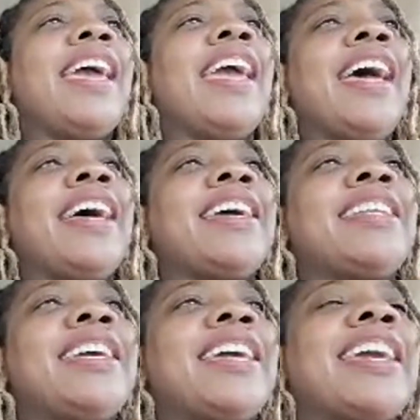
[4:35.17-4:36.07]

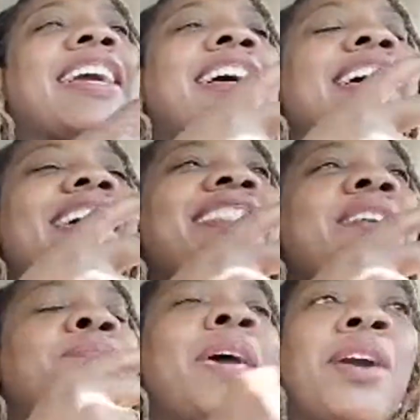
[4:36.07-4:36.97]
And the
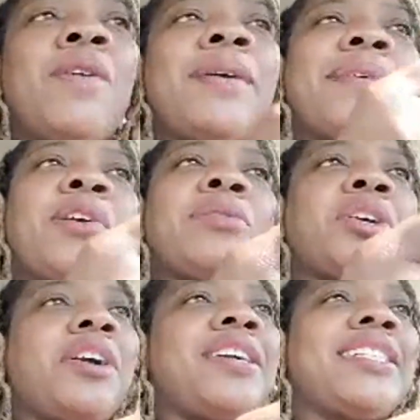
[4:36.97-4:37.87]
Bitcoin and
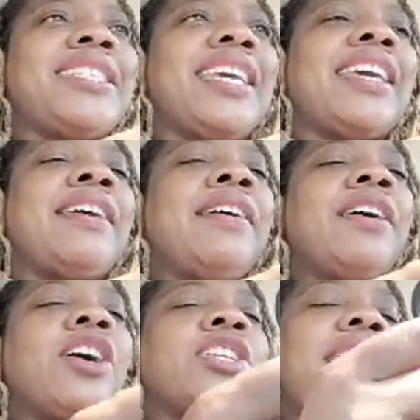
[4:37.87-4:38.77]
cryptocurrency
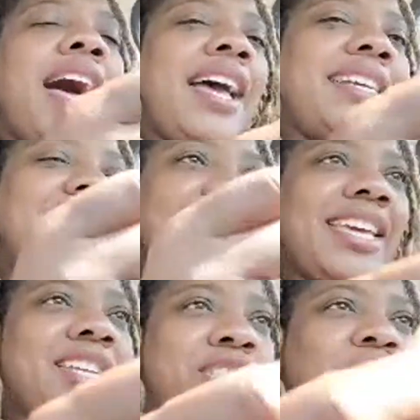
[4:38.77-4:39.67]
ties into